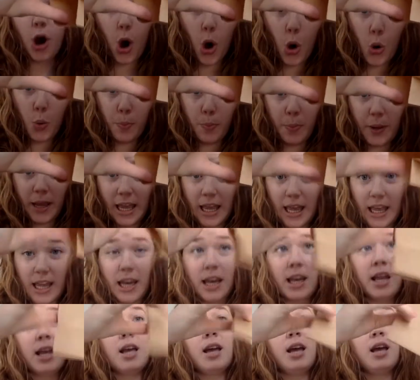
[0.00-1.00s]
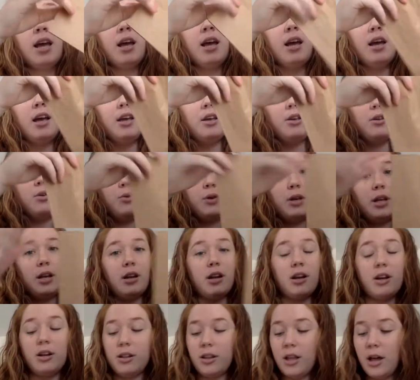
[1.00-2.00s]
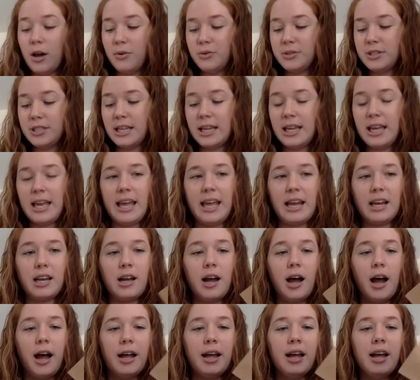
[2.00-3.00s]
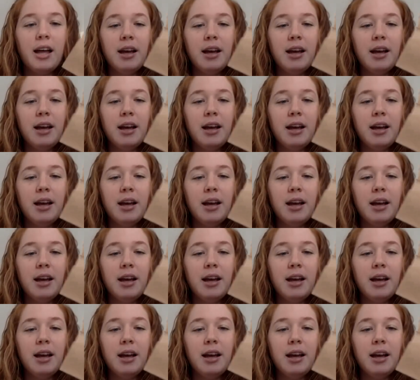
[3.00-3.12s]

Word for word: open, you can close it and cut